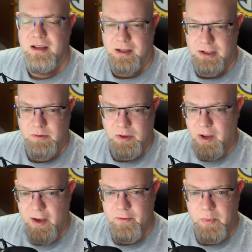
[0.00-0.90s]
You don't
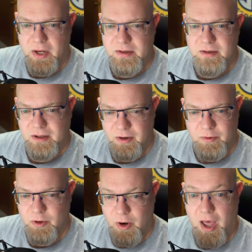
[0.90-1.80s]
have imposter.
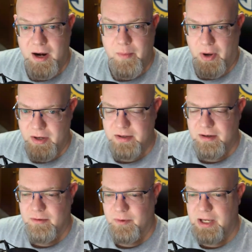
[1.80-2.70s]
You're not an imposter.
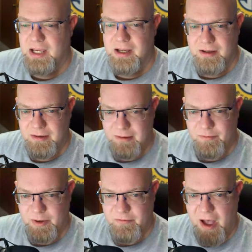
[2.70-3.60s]
We
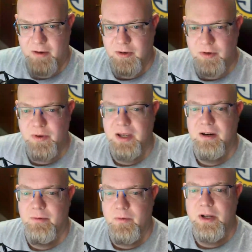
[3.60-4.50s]
value you here.
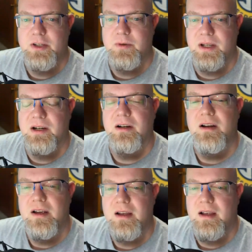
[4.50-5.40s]
We want you here.
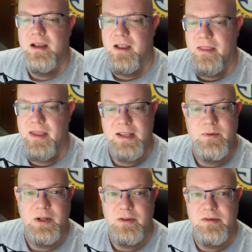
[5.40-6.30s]
That's what
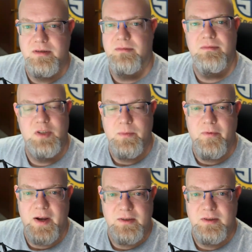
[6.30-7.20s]
a good
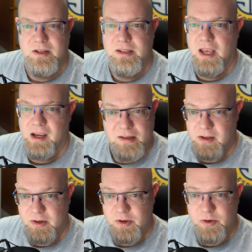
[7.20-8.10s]
supervisor is going to say. As
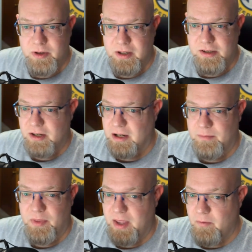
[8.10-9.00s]
long as you're doing a good
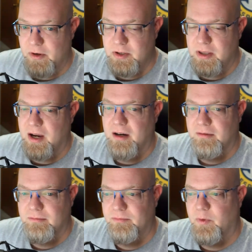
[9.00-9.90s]
job, they want you there.
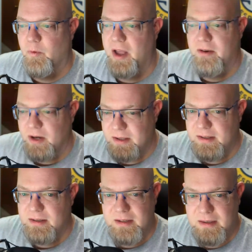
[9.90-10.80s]
Whether
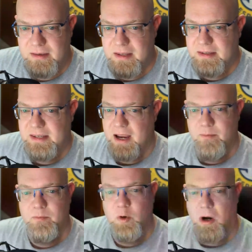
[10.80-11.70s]
it's the
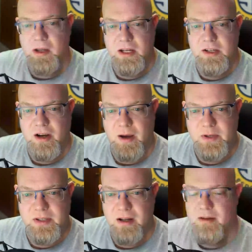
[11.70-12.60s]
same quality job as
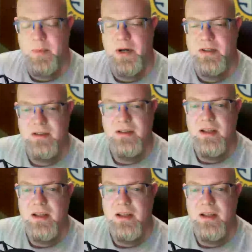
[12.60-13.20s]
the other person,